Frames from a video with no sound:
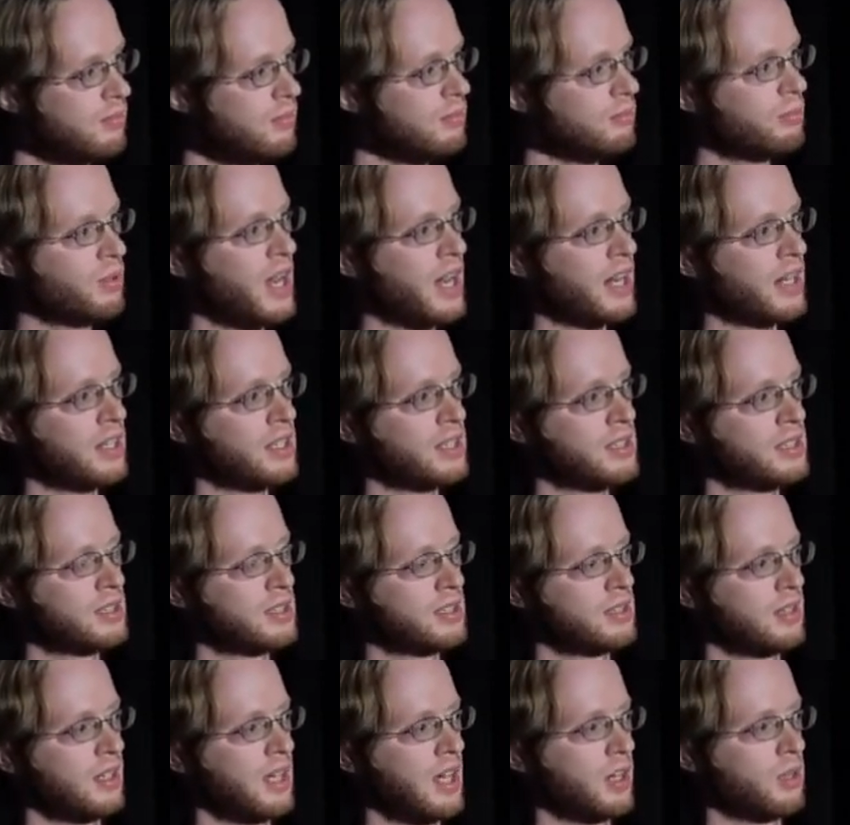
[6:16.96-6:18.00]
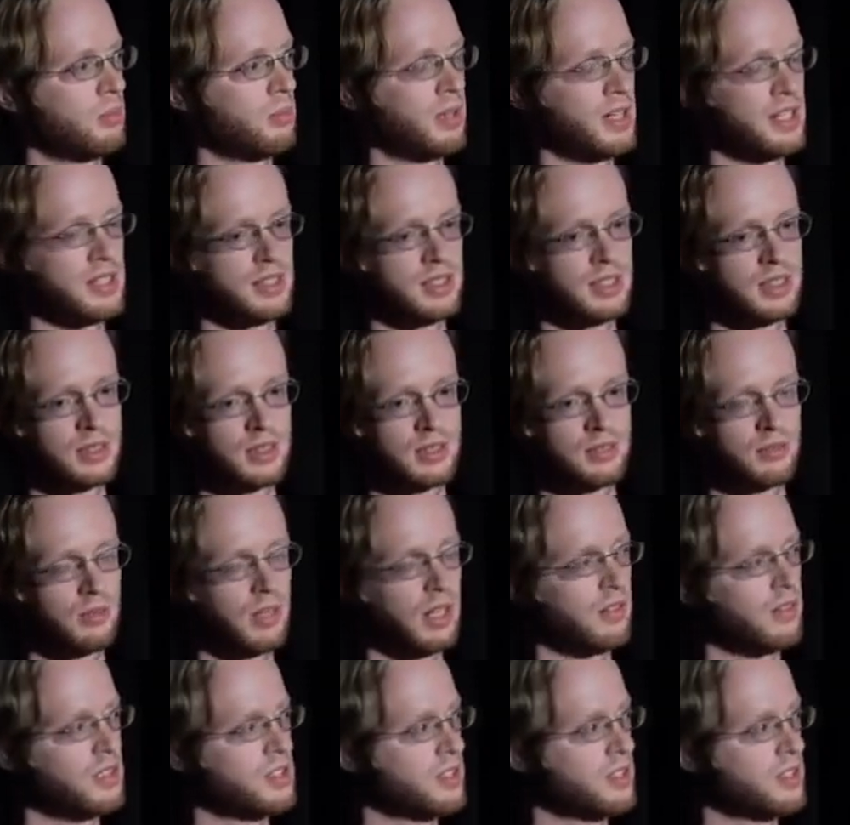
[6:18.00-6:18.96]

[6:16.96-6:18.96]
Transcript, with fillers: brackets, angle braces, whatever.